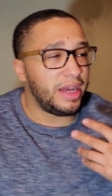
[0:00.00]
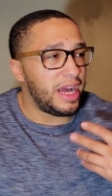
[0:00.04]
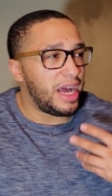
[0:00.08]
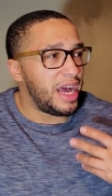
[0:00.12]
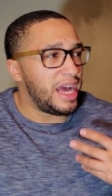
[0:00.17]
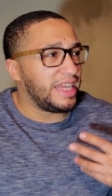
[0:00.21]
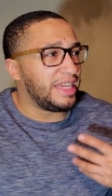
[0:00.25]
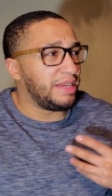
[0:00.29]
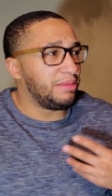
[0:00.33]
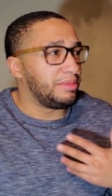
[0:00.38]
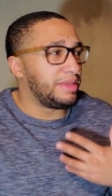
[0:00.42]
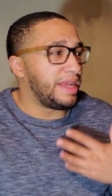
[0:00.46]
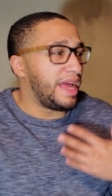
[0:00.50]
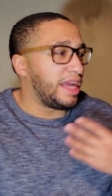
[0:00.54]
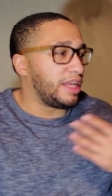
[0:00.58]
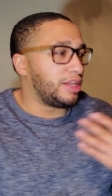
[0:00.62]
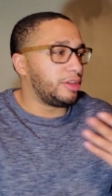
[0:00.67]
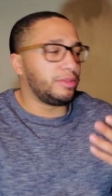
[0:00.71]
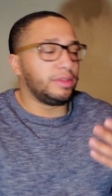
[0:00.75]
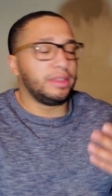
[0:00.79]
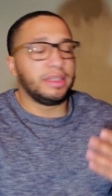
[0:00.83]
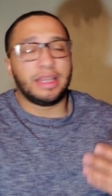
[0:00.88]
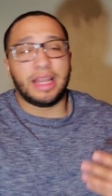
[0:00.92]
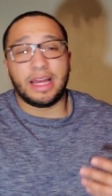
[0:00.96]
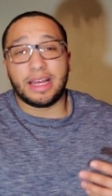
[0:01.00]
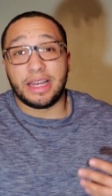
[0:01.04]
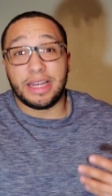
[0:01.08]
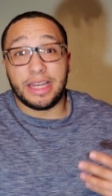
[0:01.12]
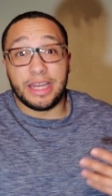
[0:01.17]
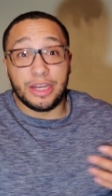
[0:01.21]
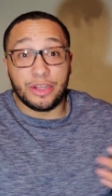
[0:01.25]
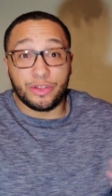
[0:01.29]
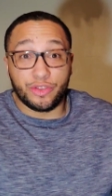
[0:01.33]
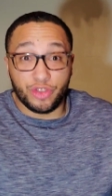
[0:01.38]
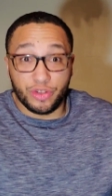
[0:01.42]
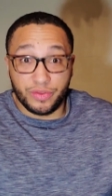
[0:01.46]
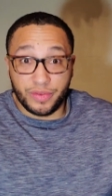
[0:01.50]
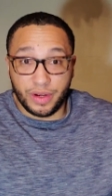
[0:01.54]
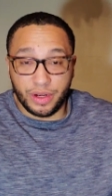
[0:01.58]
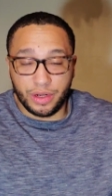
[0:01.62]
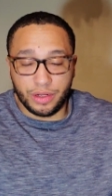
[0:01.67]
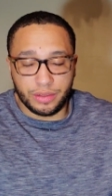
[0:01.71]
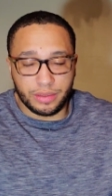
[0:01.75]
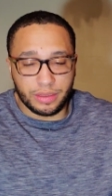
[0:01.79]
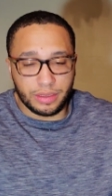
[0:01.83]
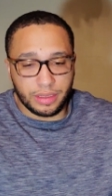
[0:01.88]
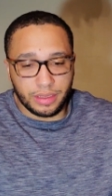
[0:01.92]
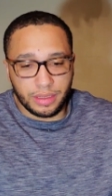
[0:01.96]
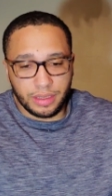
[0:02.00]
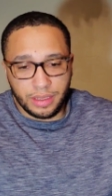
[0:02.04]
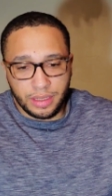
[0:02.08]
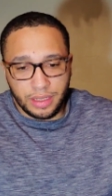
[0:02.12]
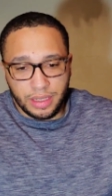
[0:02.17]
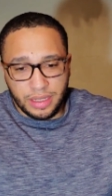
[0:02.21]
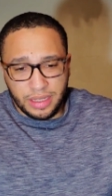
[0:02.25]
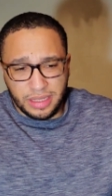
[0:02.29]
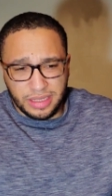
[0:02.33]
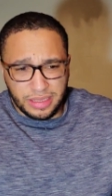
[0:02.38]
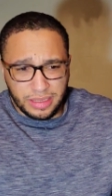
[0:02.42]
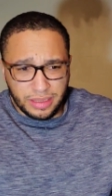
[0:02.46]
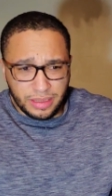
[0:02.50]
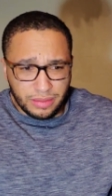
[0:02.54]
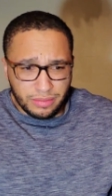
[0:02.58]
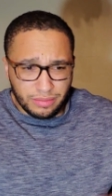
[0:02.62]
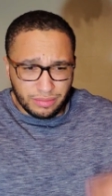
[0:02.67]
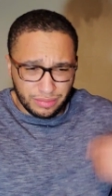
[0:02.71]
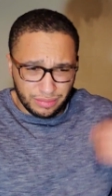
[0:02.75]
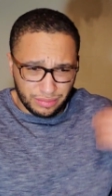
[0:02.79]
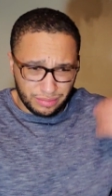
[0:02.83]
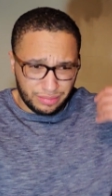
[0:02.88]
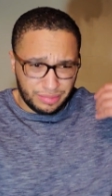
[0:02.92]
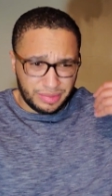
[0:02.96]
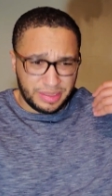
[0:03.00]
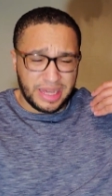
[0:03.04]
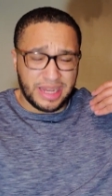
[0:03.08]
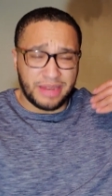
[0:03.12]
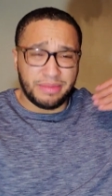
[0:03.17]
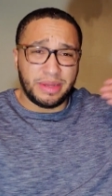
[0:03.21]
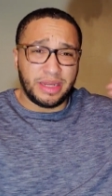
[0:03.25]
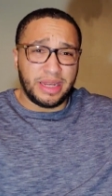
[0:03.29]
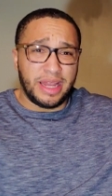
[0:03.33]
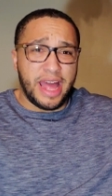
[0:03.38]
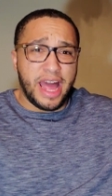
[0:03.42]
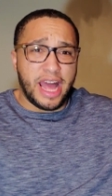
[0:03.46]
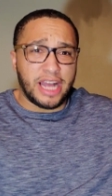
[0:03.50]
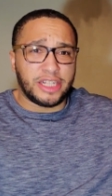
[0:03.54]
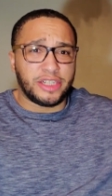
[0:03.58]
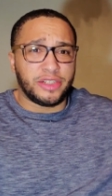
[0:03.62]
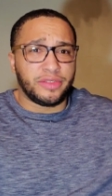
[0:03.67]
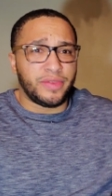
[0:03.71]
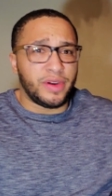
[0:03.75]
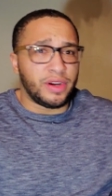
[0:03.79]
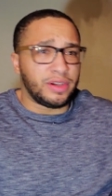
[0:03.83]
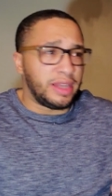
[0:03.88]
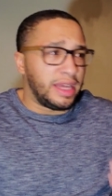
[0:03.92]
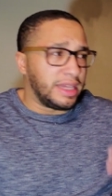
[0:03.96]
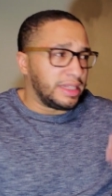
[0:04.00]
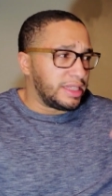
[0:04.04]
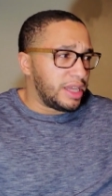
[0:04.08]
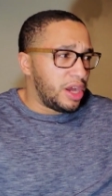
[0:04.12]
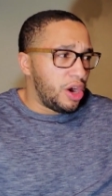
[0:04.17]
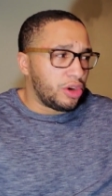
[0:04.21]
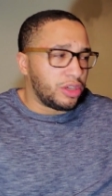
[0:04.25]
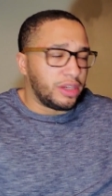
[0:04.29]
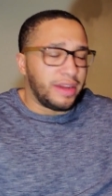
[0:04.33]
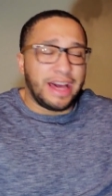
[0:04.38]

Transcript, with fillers: and I'm naturally like an introvert. Instead of being an extrovert, like talking,